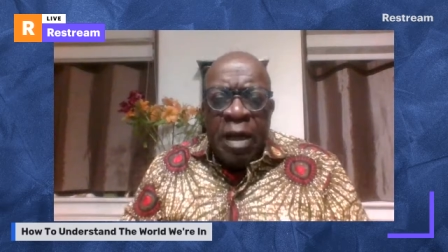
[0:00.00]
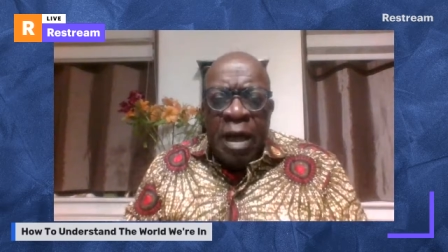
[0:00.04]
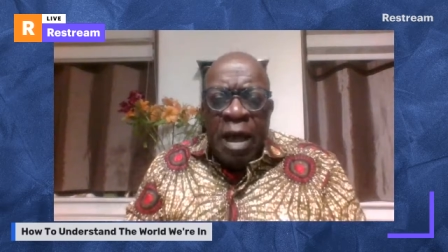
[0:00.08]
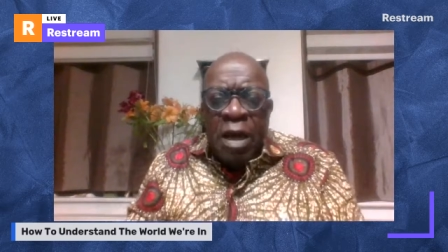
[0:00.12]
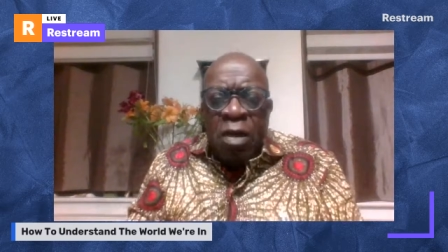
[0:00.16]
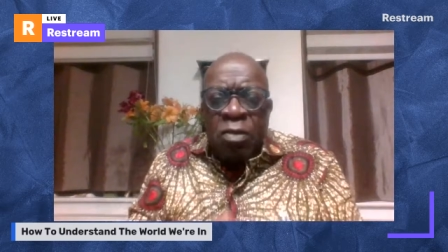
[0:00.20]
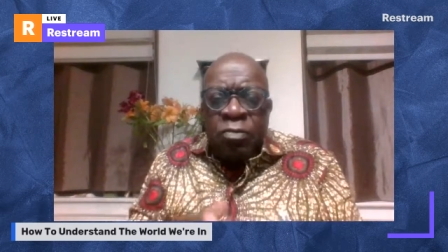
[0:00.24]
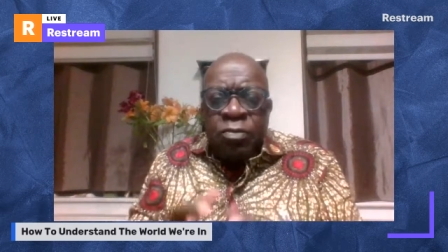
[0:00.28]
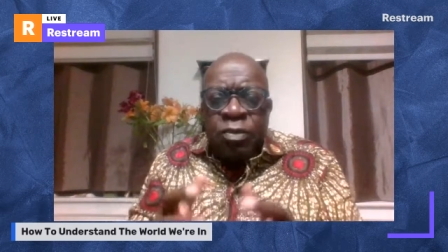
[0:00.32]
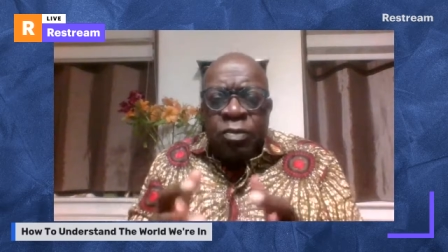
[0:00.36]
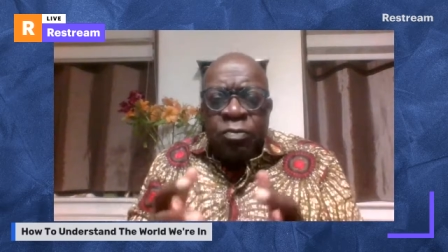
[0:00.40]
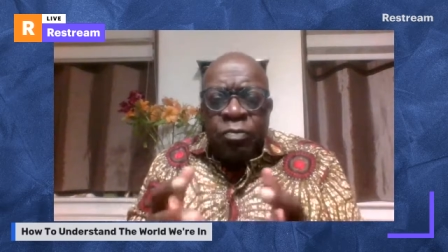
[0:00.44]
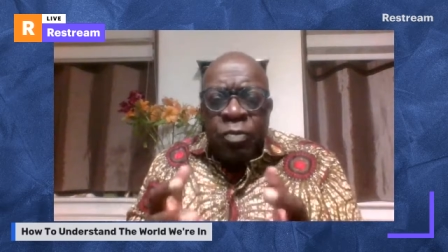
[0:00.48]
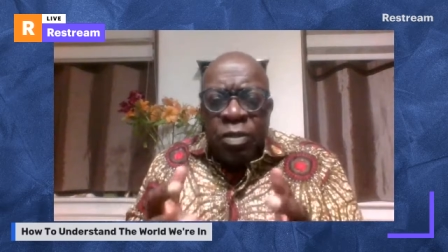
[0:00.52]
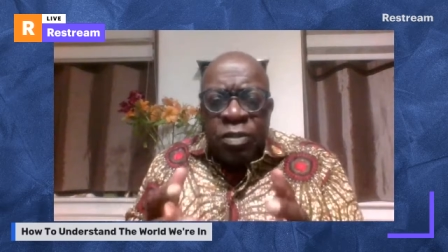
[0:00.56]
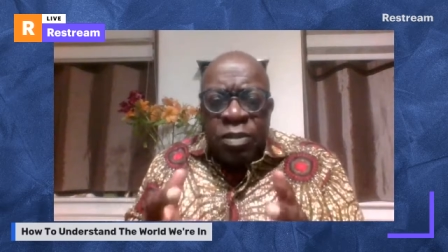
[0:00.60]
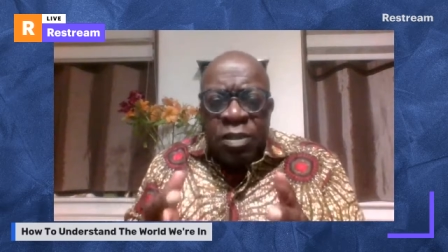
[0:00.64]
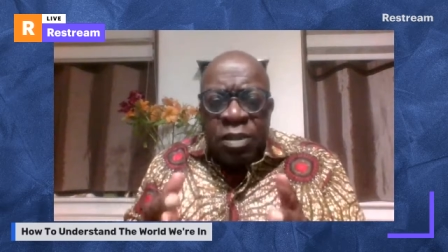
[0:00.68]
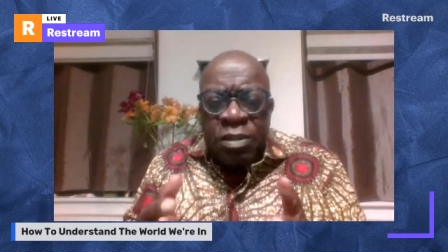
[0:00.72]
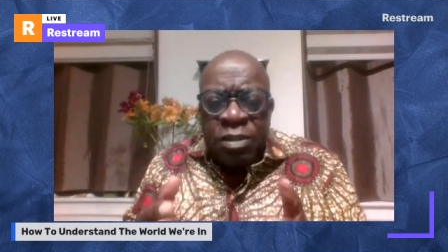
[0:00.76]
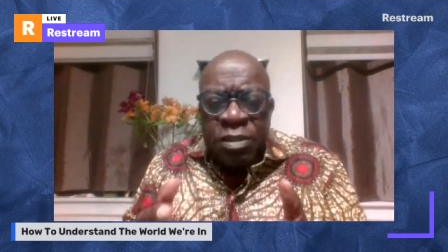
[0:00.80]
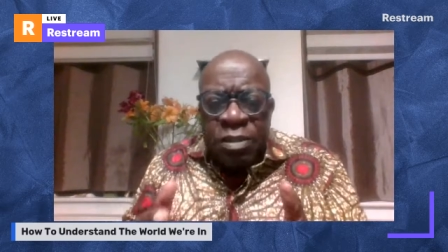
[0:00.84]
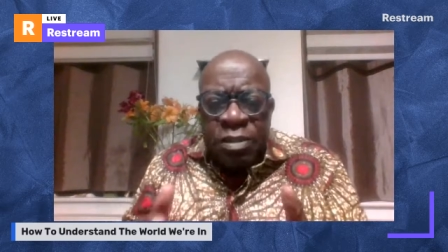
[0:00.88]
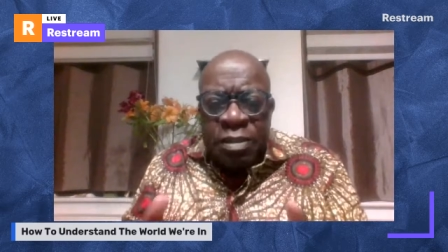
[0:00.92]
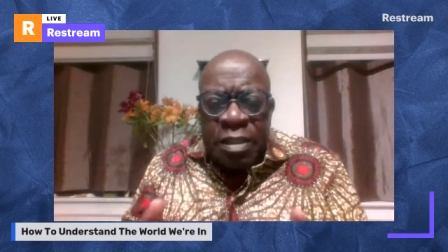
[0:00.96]
how to
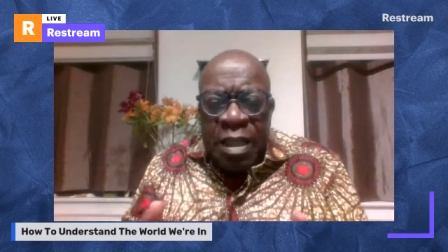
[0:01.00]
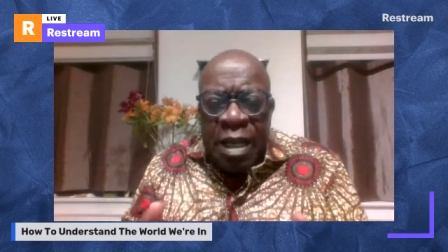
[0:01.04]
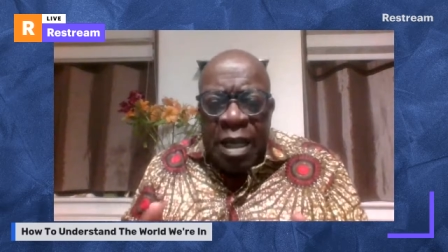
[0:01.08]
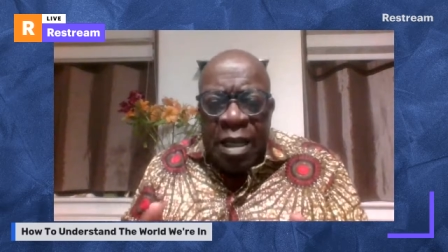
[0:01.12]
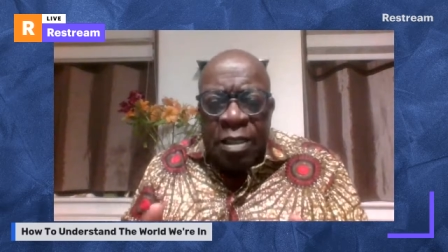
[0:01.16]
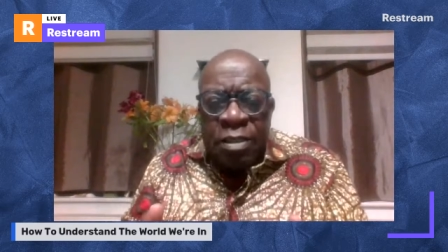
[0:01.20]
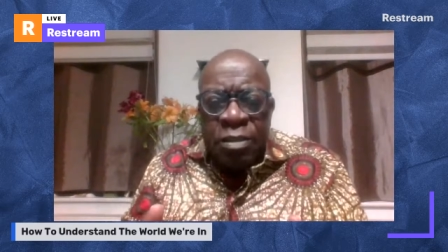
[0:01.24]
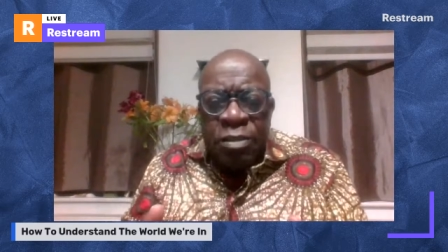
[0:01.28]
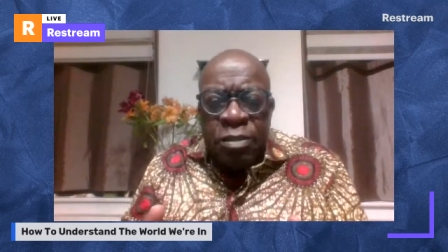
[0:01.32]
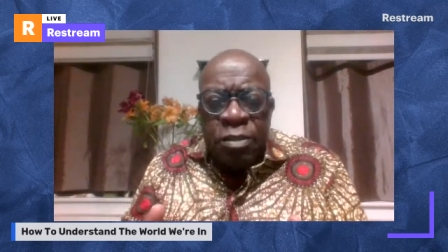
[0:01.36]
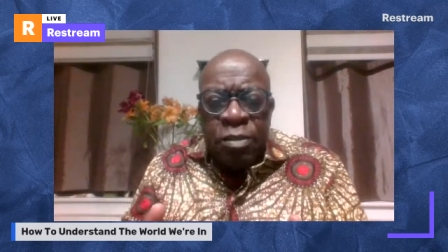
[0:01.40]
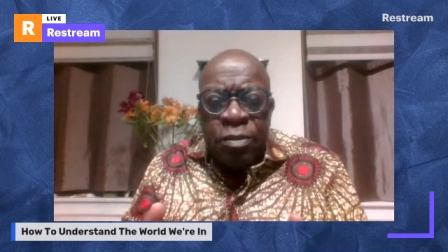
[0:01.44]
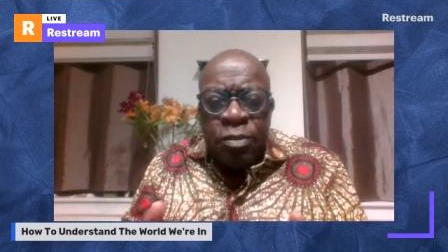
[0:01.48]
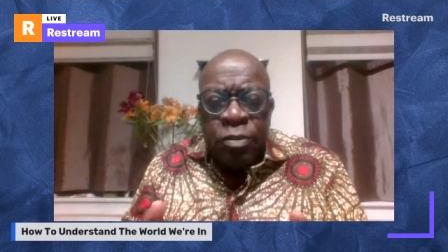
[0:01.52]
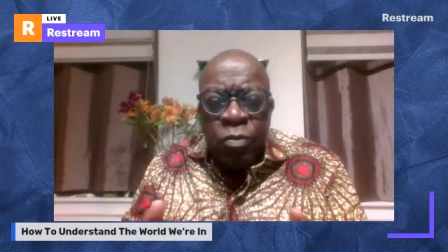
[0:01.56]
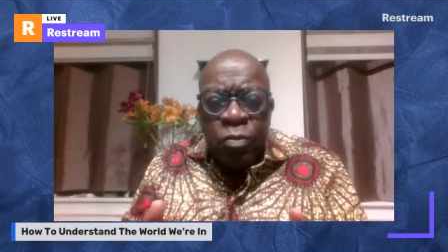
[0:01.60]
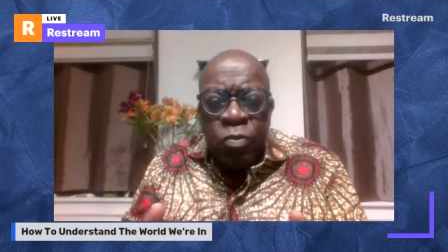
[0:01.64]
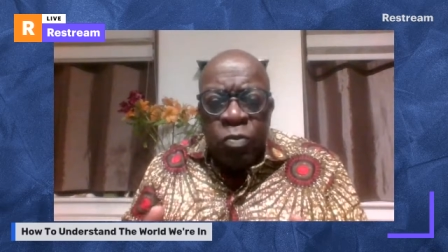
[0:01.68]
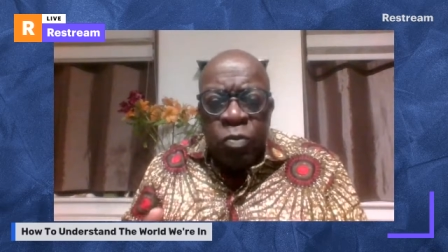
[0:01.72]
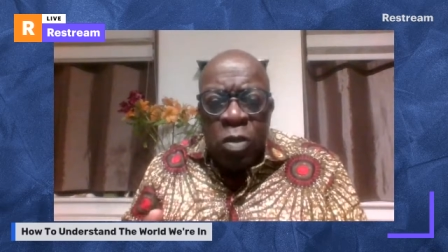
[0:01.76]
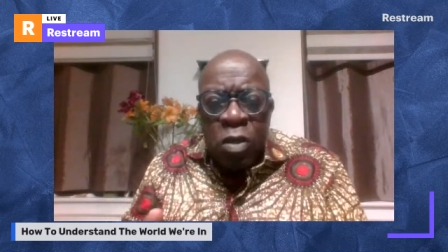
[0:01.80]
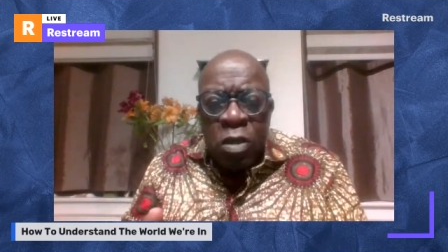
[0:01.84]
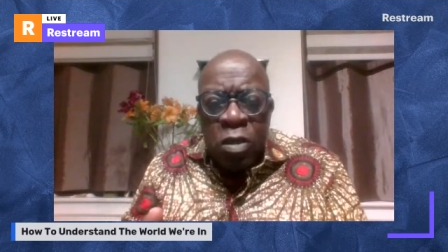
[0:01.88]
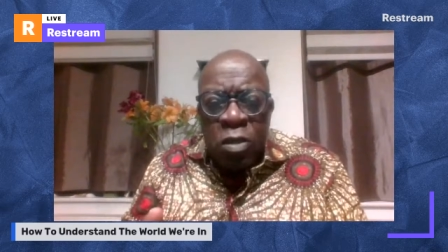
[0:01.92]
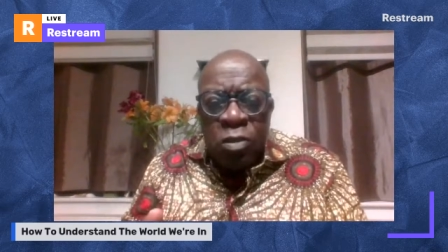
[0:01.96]
understand the
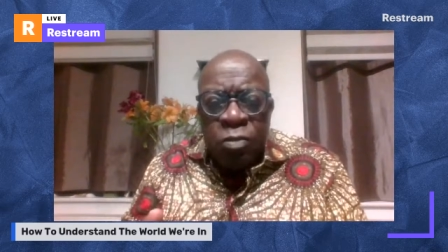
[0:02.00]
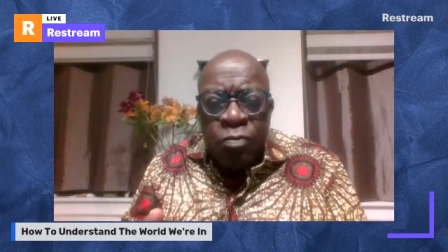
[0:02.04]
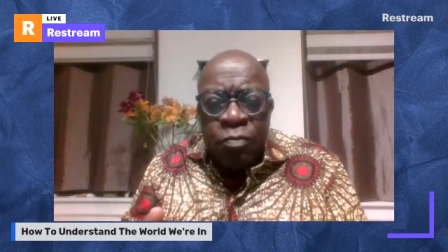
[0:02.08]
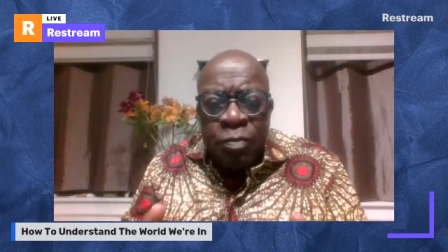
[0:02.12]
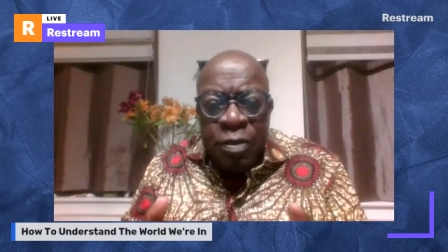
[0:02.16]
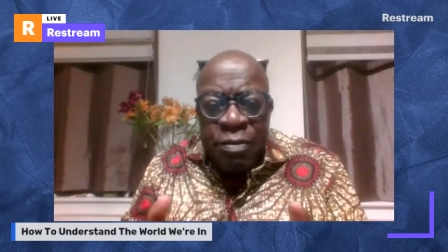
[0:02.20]
world